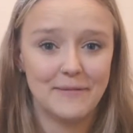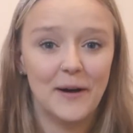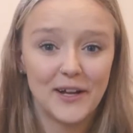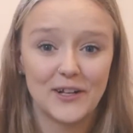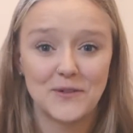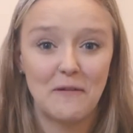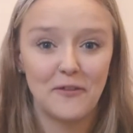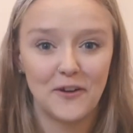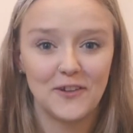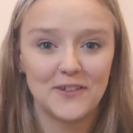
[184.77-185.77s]
Am I going to do
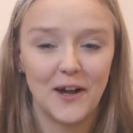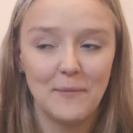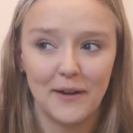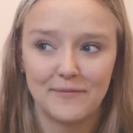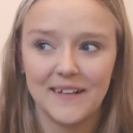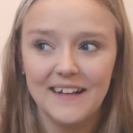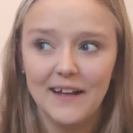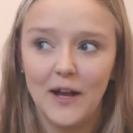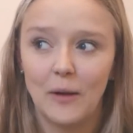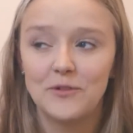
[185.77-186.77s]
everything on time?
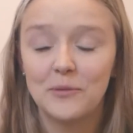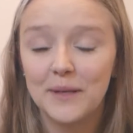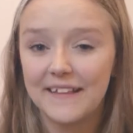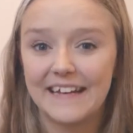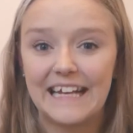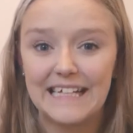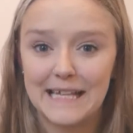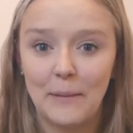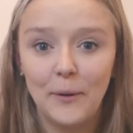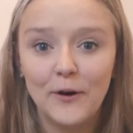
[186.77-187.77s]
I'm somebody that needs
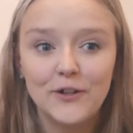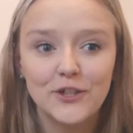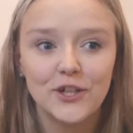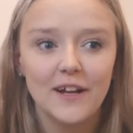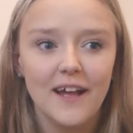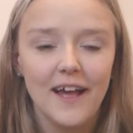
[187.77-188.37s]
that push.